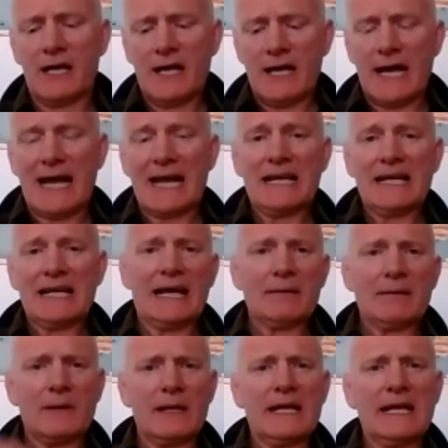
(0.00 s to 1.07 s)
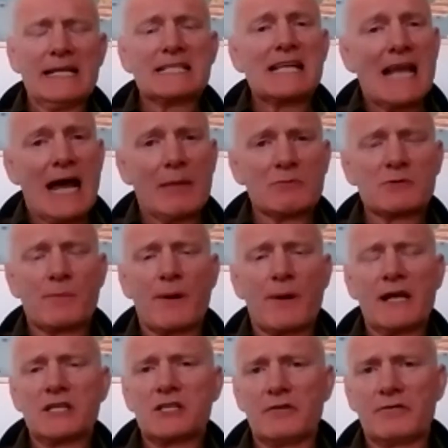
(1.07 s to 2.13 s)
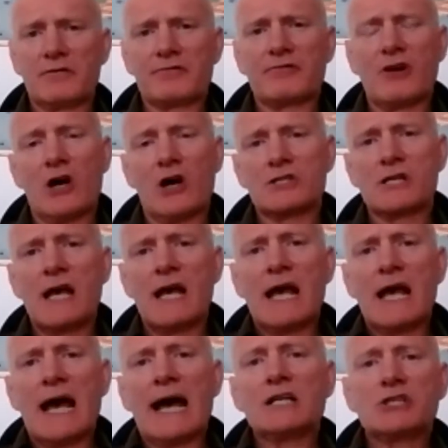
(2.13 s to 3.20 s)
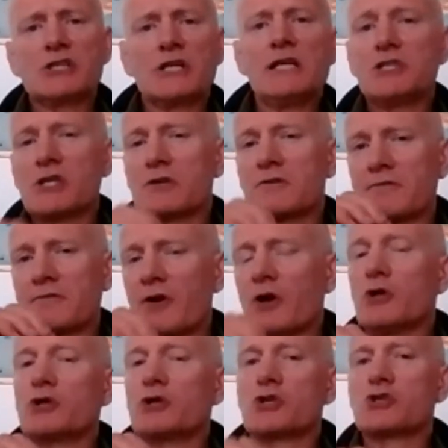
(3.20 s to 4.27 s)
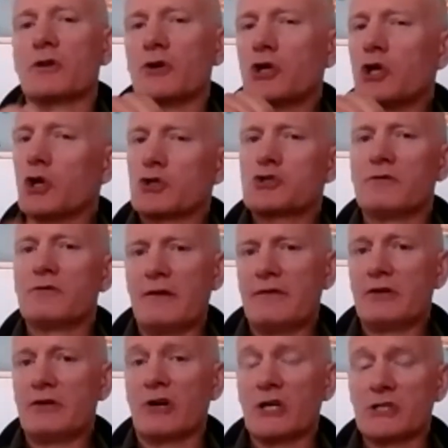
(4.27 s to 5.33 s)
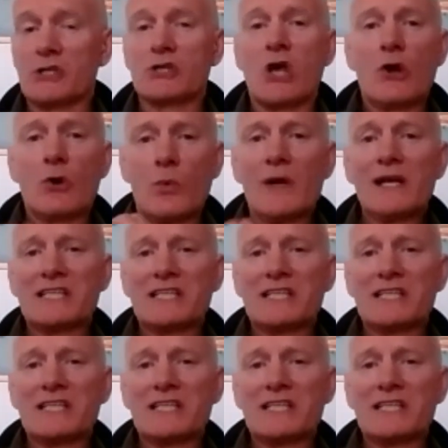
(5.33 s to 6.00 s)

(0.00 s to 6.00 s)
and Islam's place in France. And she's just focused on the cost of living crisis, which